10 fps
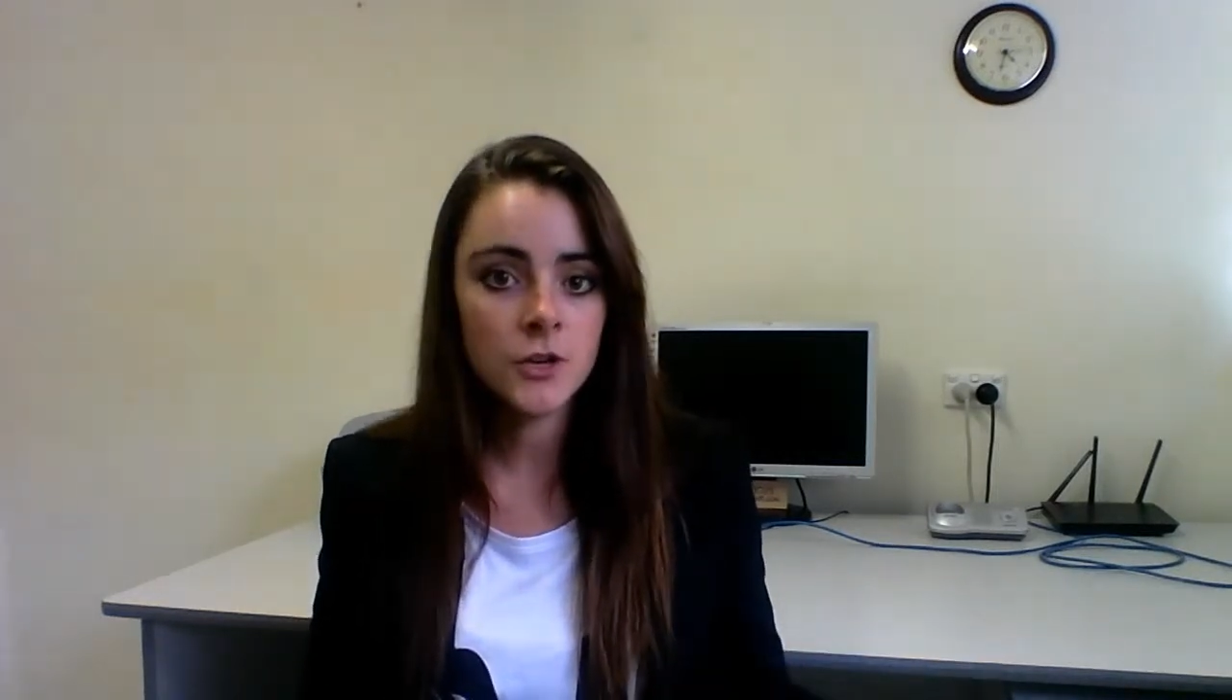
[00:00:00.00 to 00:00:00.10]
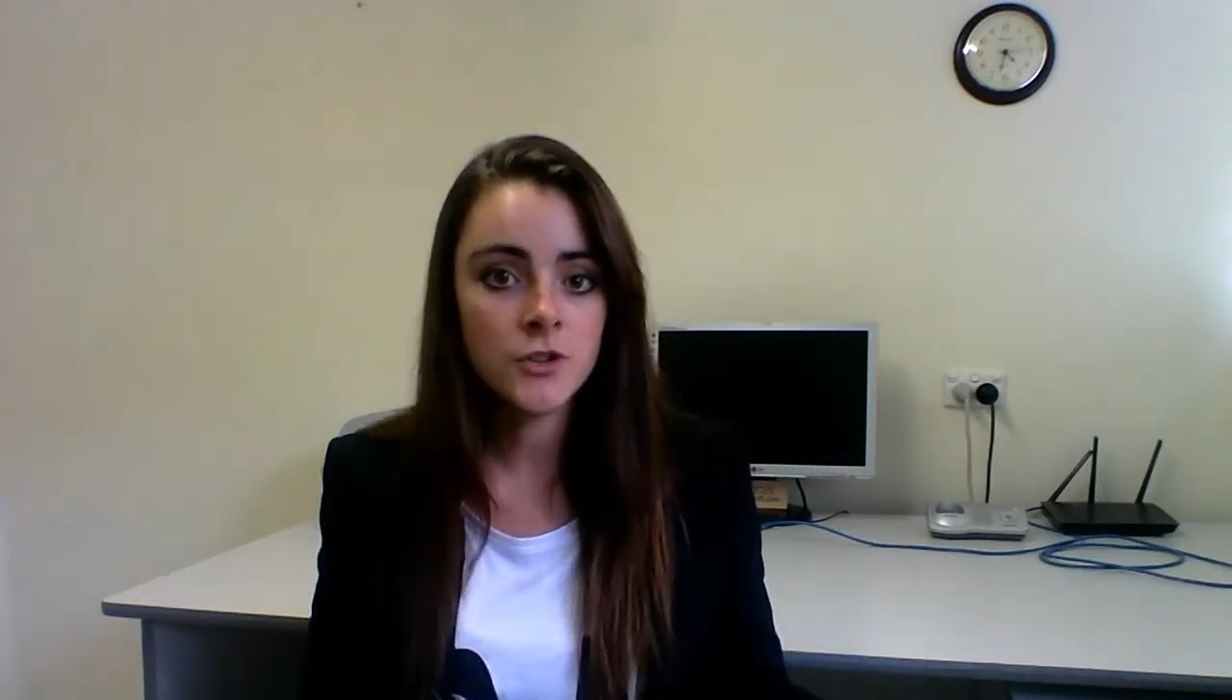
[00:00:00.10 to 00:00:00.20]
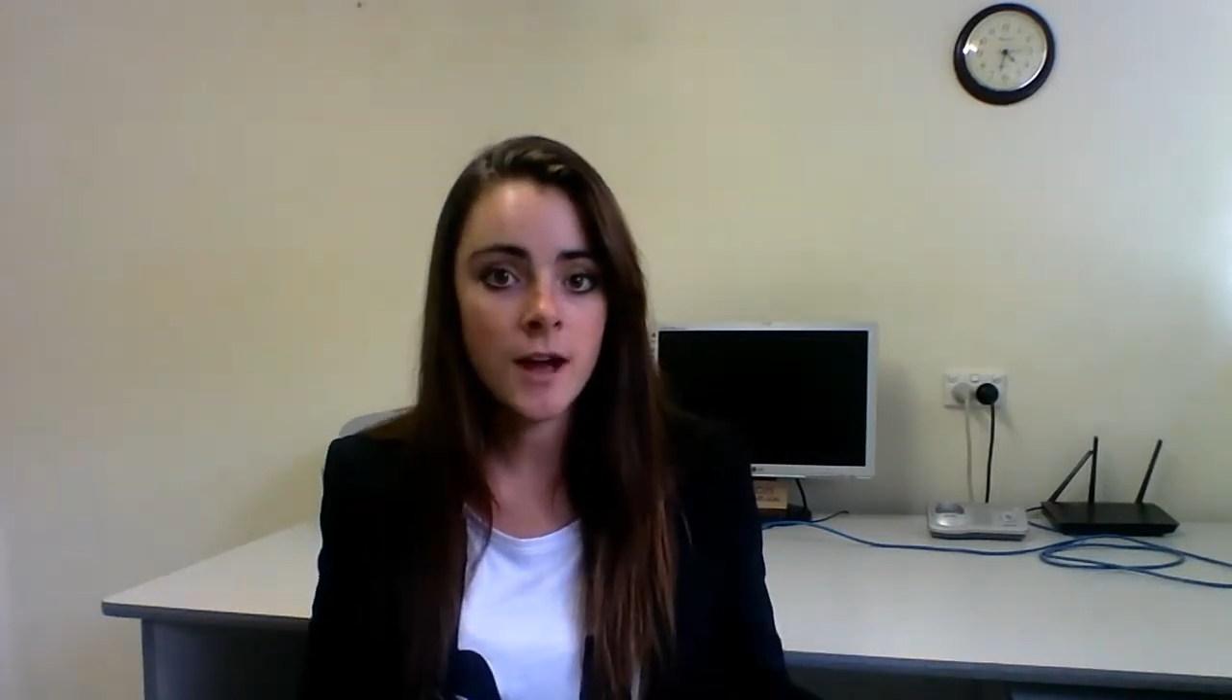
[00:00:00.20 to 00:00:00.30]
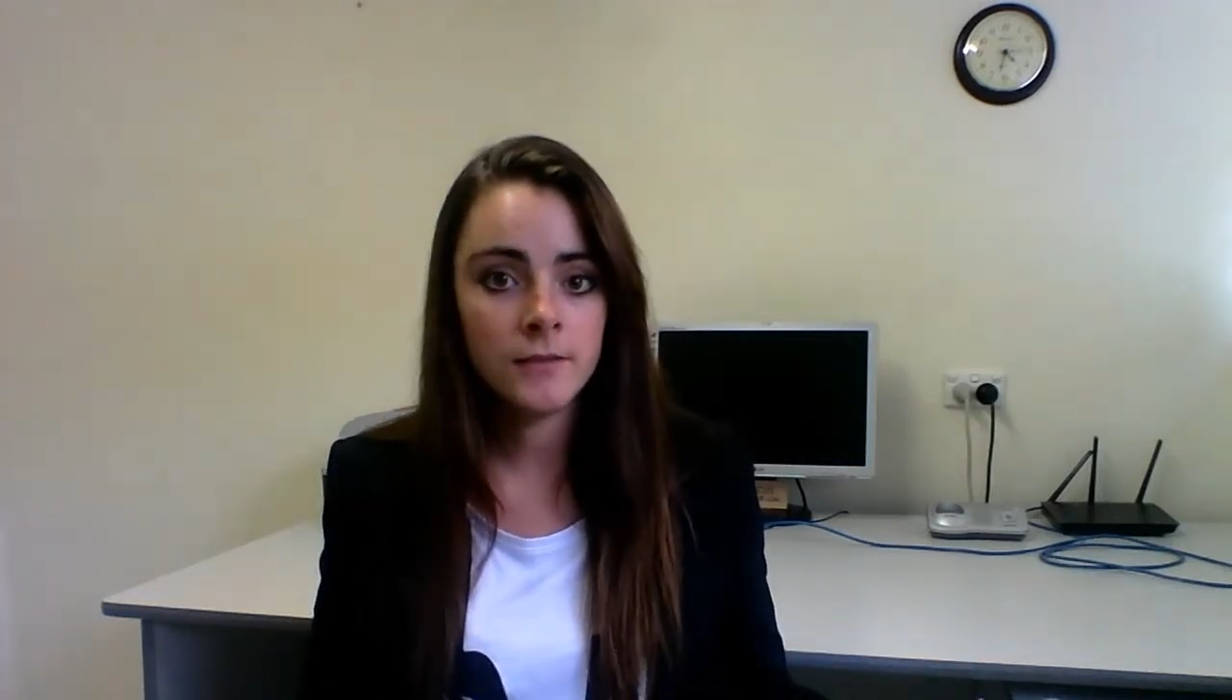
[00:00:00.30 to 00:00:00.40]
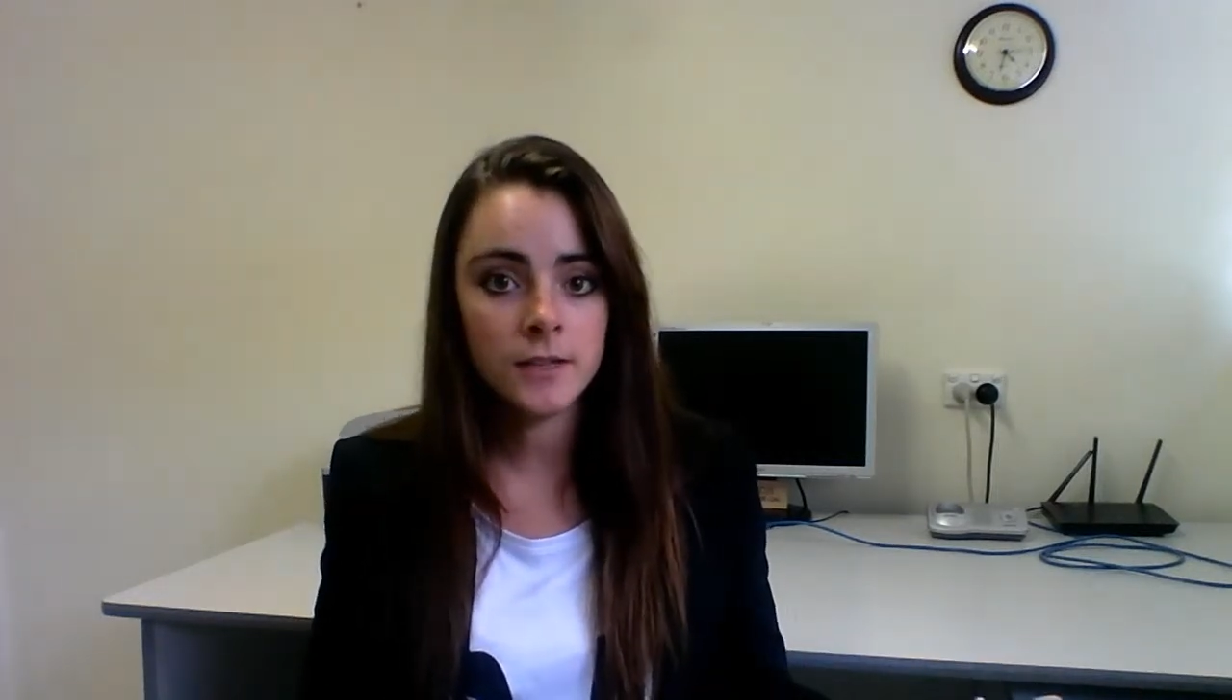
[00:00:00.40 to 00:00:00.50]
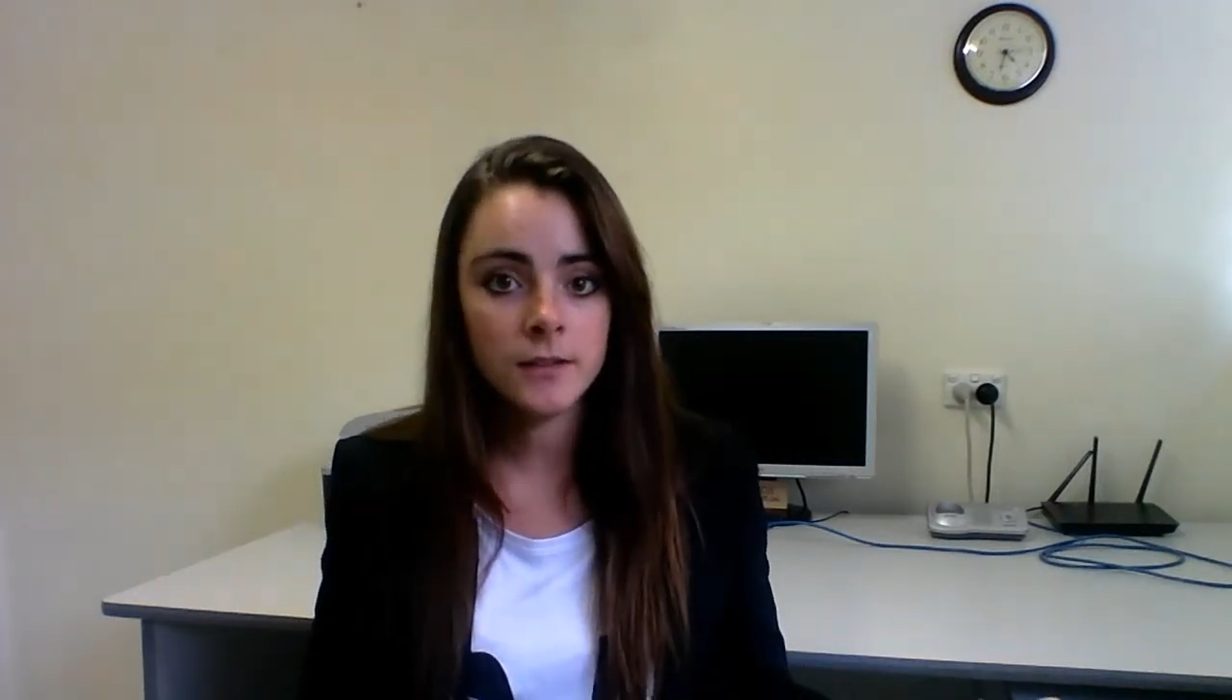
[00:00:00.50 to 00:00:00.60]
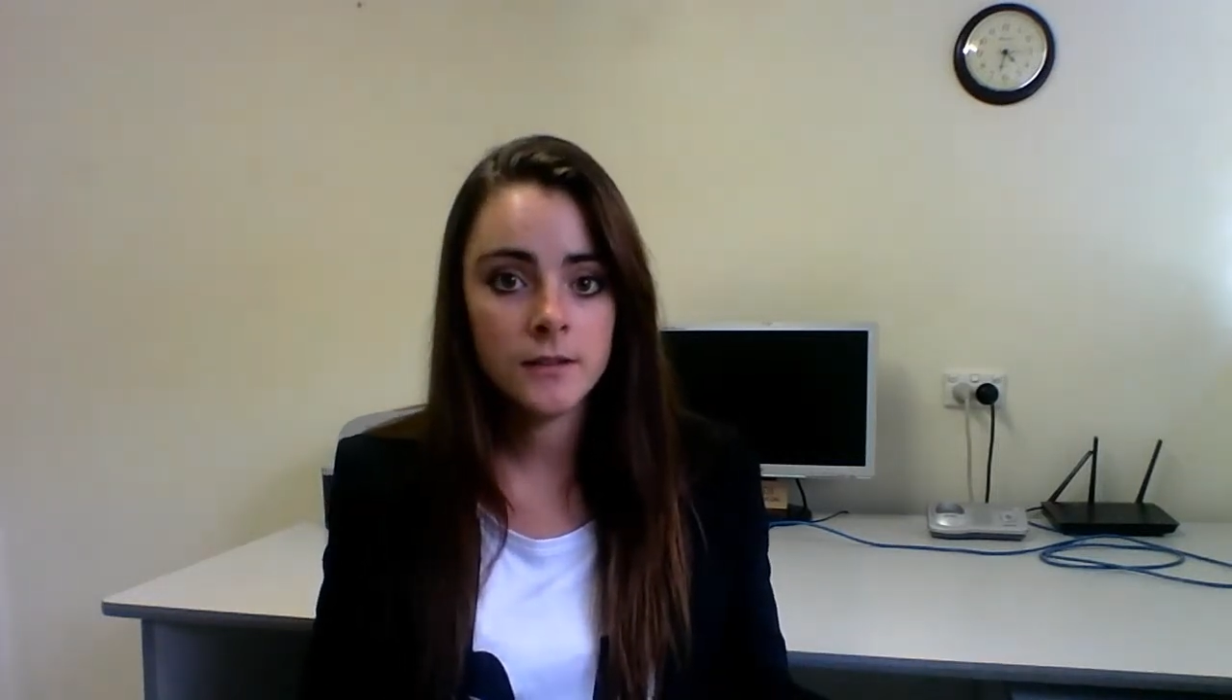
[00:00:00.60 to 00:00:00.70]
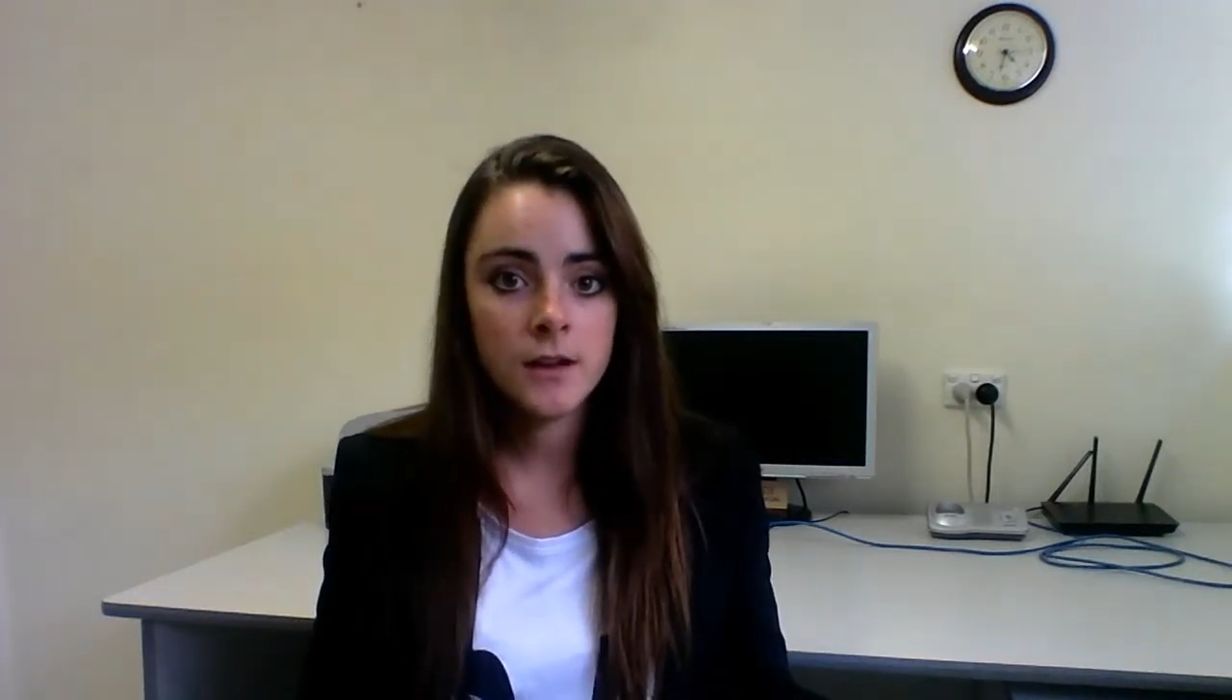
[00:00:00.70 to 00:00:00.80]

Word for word: go traveling.